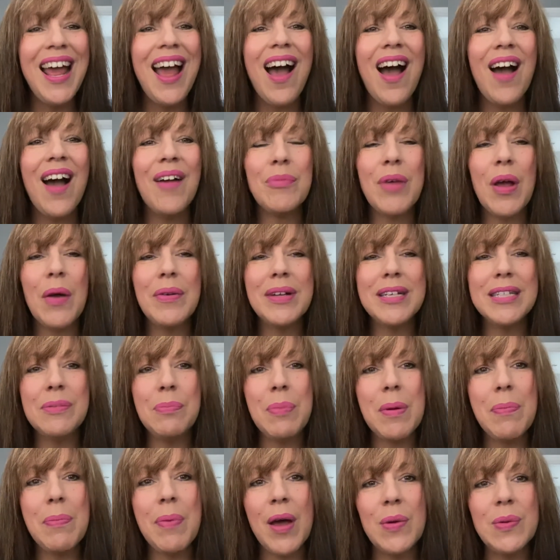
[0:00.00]
I'm going to
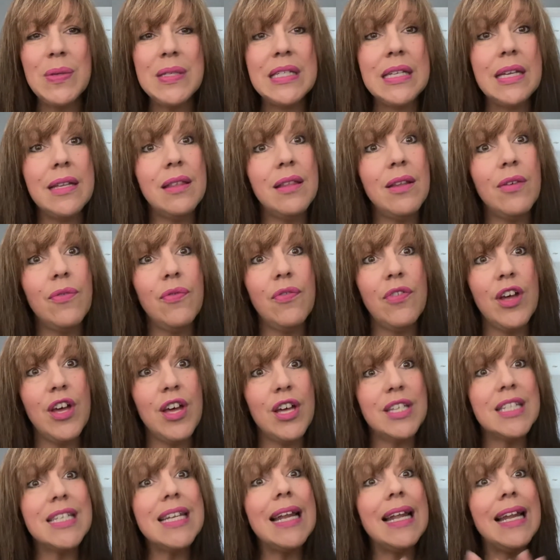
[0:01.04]
be posting the
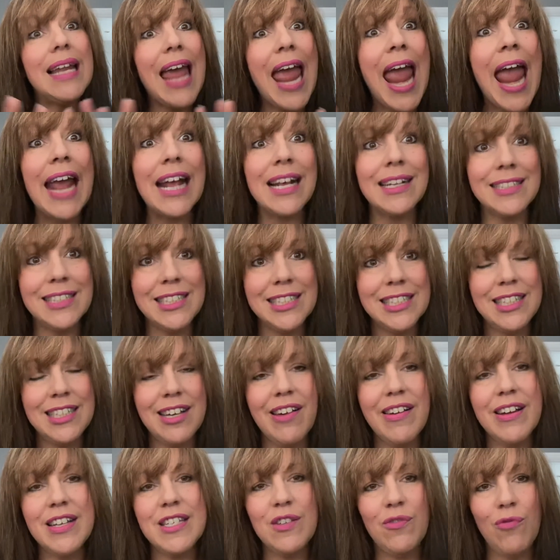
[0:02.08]
first little
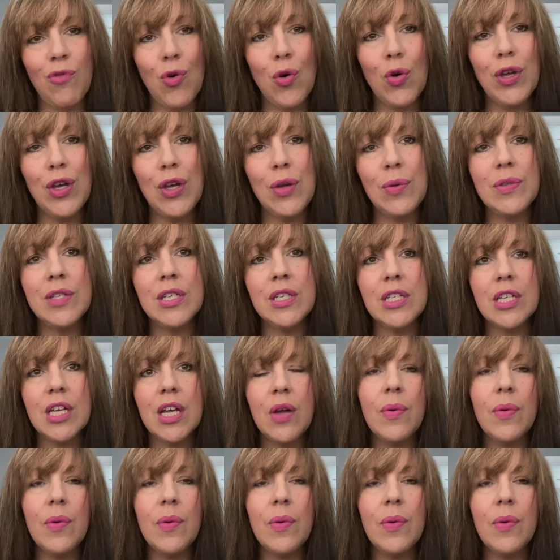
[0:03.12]
exercise for you to do,